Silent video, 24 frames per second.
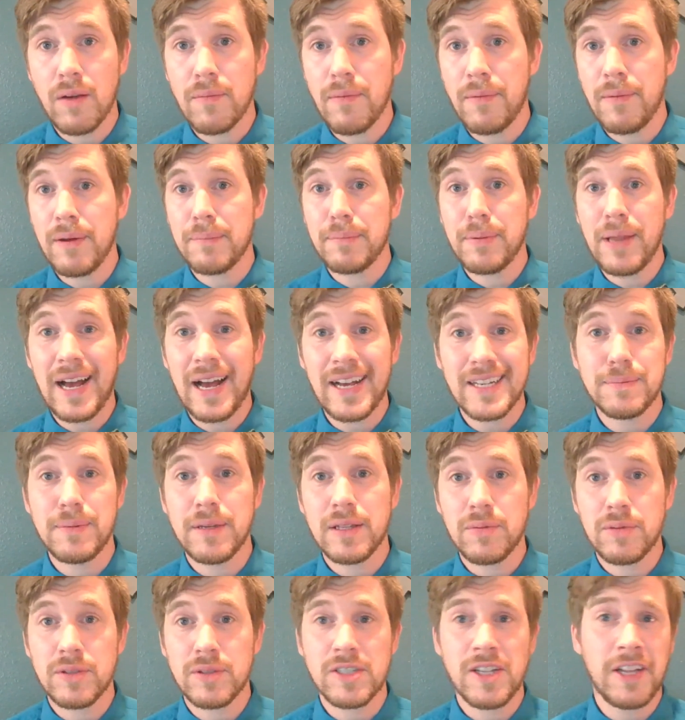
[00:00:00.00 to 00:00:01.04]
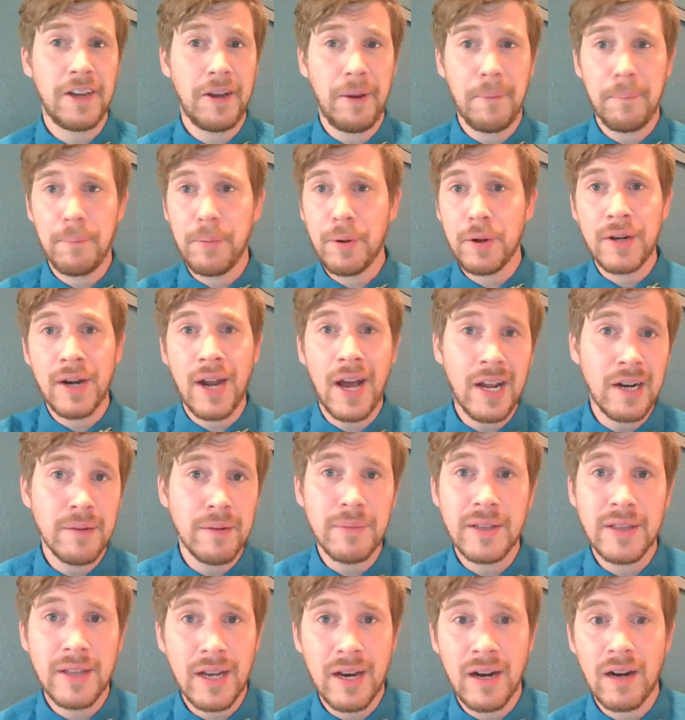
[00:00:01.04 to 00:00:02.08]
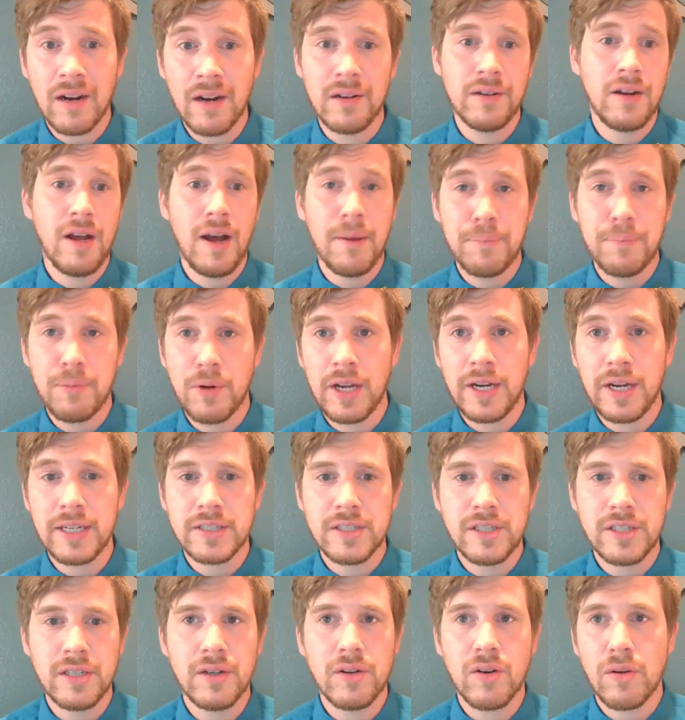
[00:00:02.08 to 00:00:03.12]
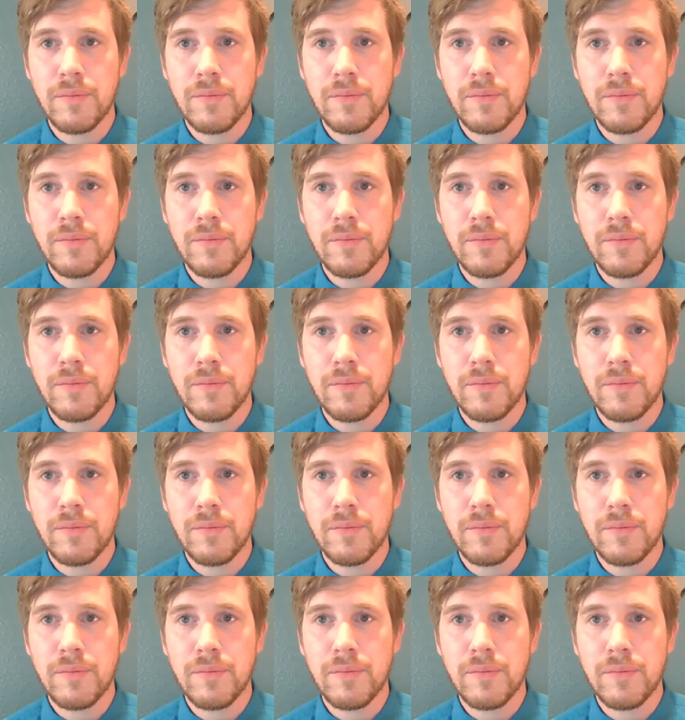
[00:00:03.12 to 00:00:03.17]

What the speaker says: or maybe a blacksmith would let put an item in there and upgrade it too,